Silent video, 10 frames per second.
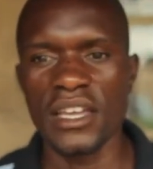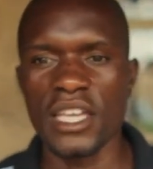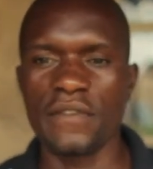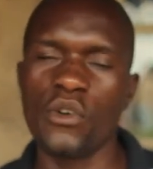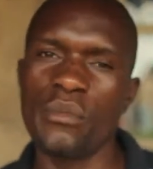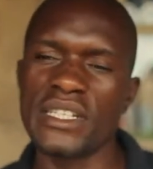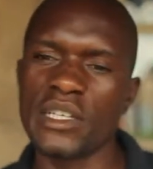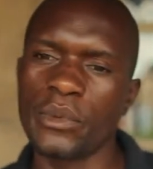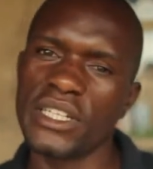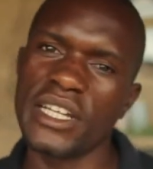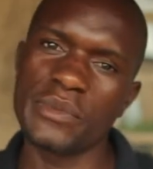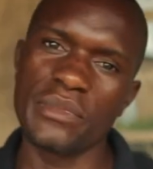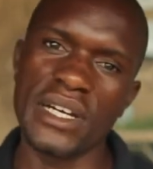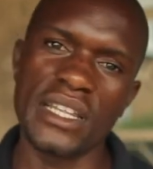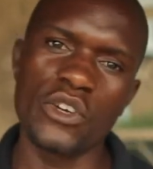If a woman supported that
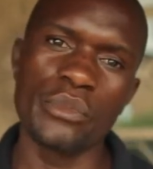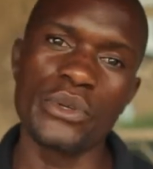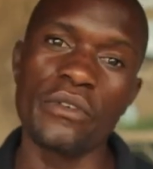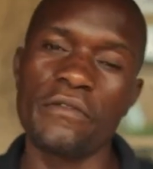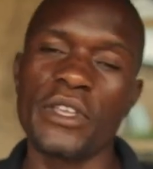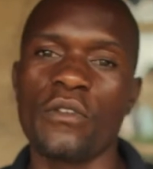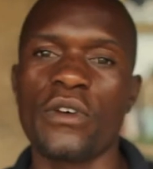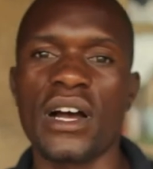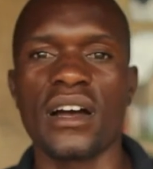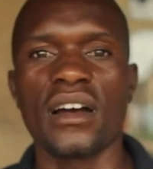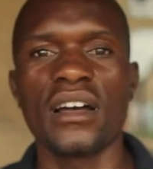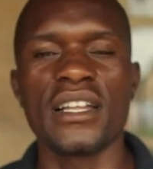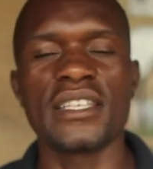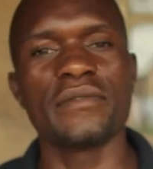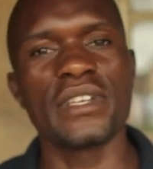man, there will be no fear of her
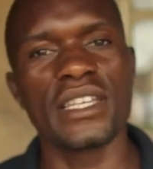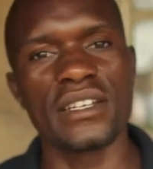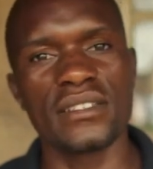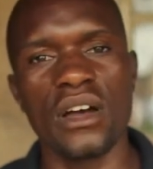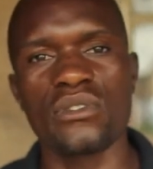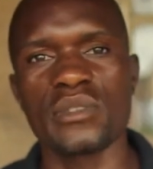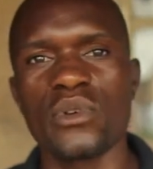receiving any results,